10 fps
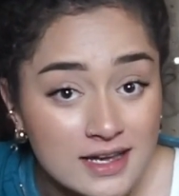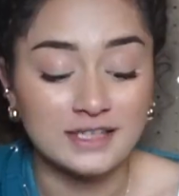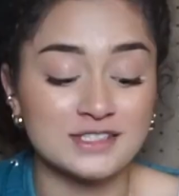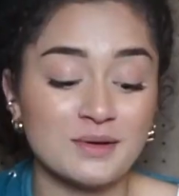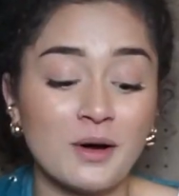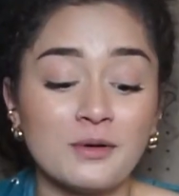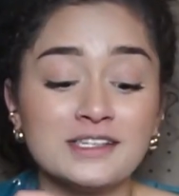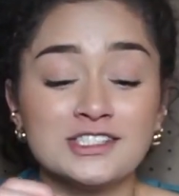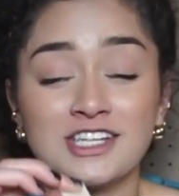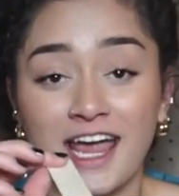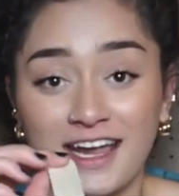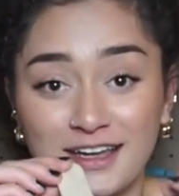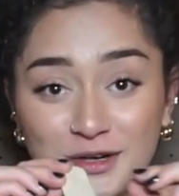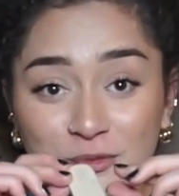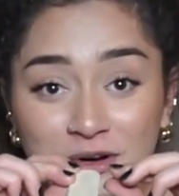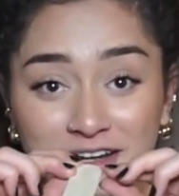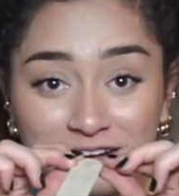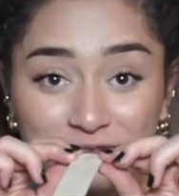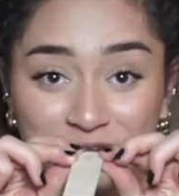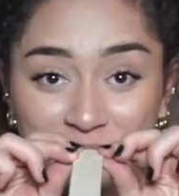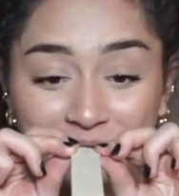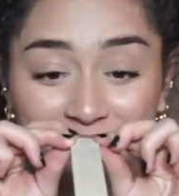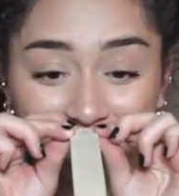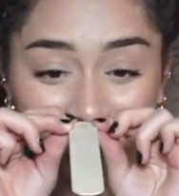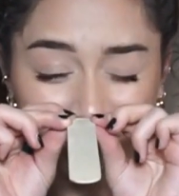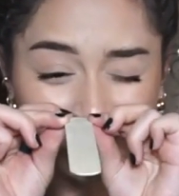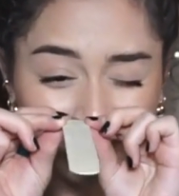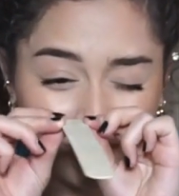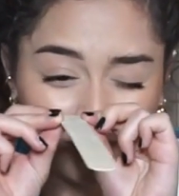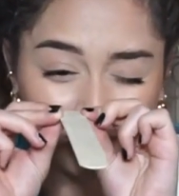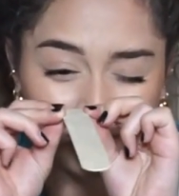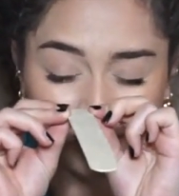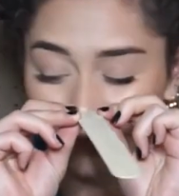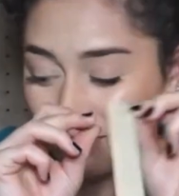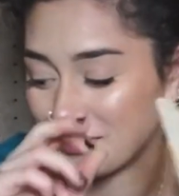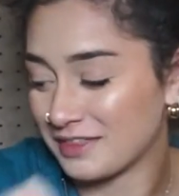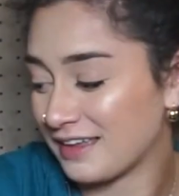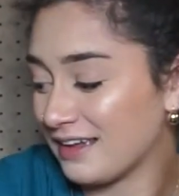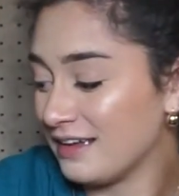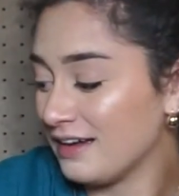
is you always check your wood for bows before you work with it.